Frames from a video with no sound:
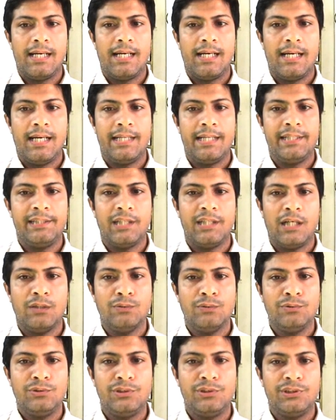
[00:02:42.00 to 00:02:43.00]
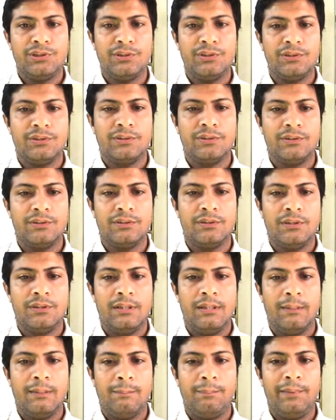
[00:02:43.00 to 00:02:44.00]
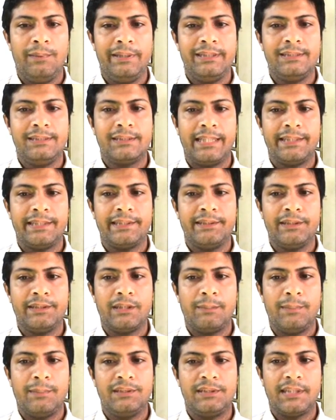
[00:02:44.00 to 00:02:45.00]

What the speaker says: Any doubt? Please write in comment